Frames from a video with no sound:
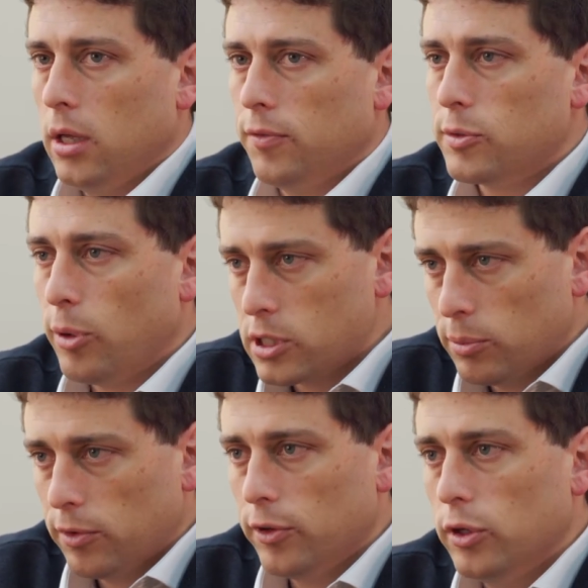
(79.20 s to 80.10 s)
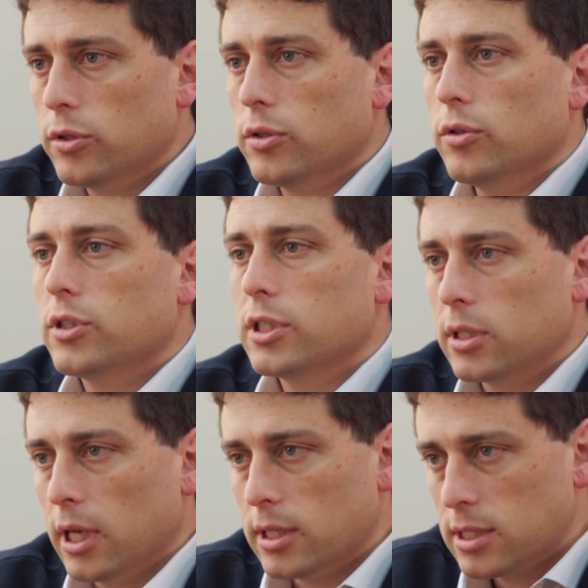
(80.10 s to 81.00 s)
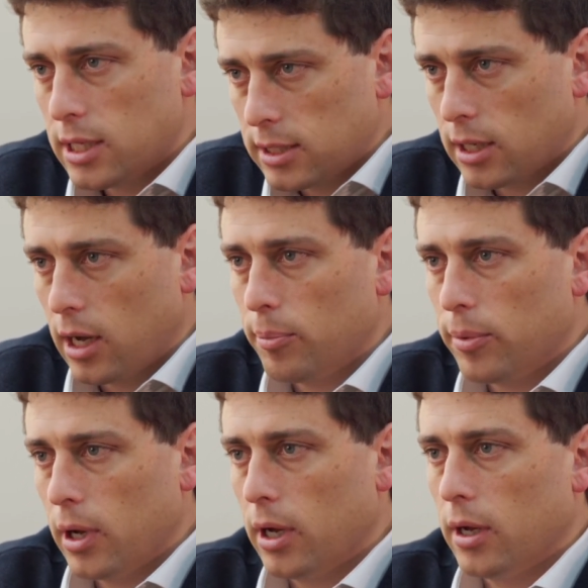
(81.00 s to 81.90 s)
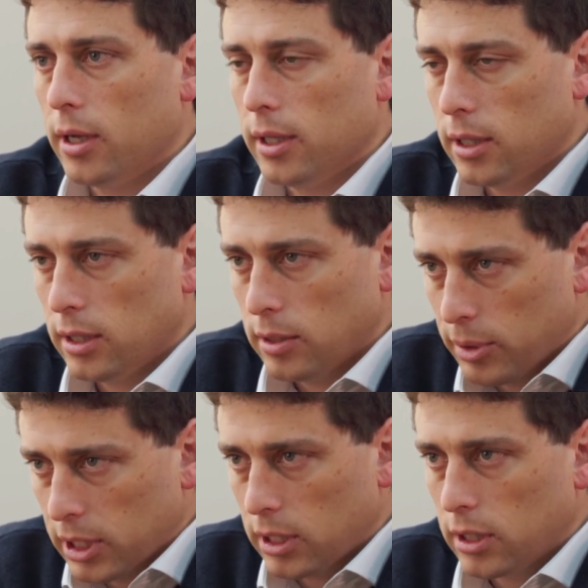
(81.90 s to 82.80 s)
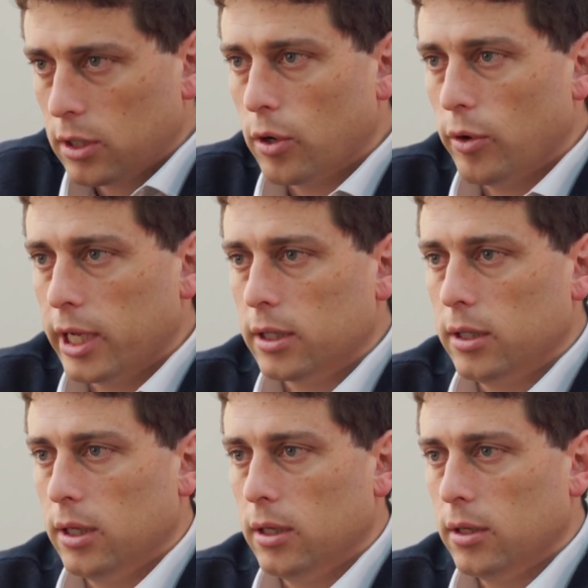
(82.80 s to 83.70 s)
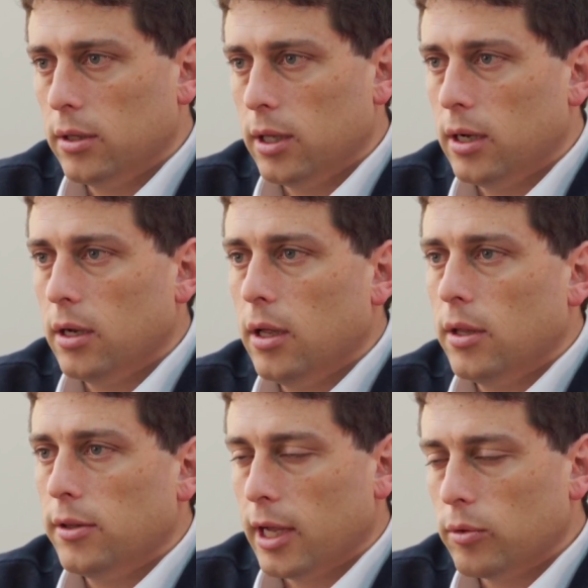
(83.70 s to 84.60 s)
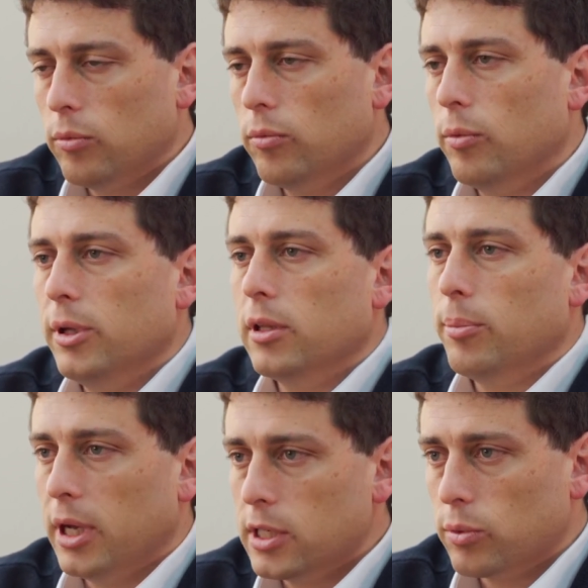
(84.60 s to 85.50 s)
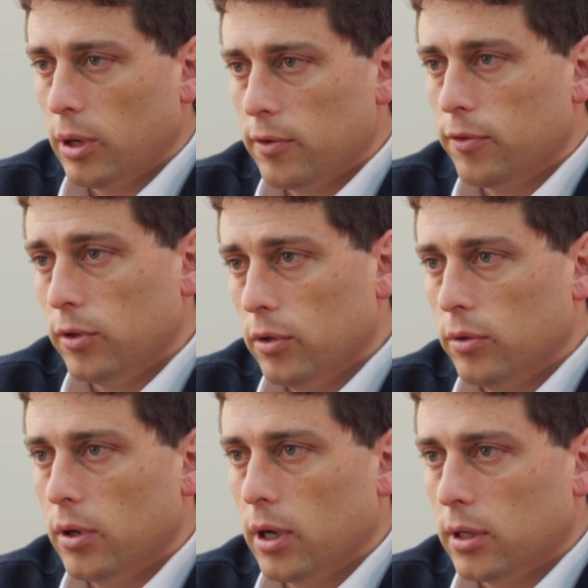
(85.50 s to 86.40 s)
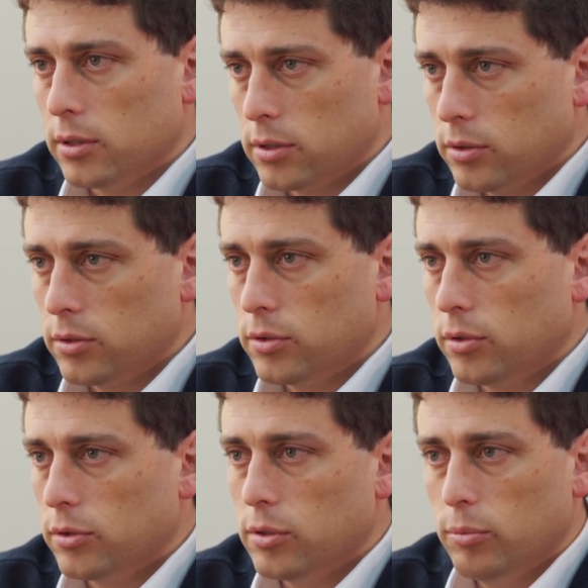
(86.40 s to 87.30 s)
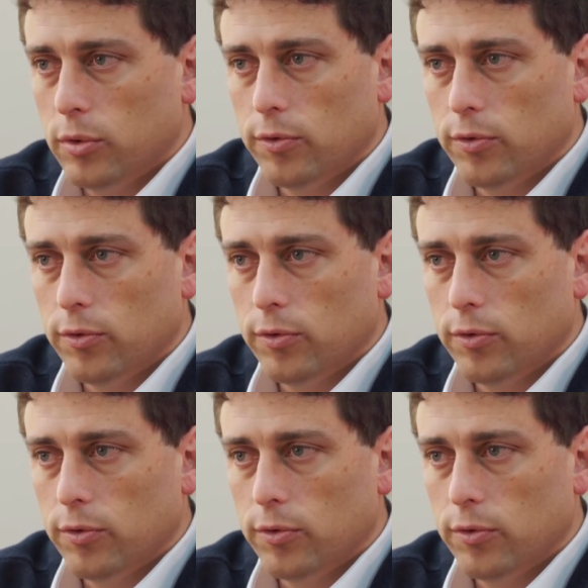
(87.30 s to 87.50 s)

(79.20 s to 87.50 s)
if it's possible for you to get set up in the beginning correctly, then that will be the best way for you to move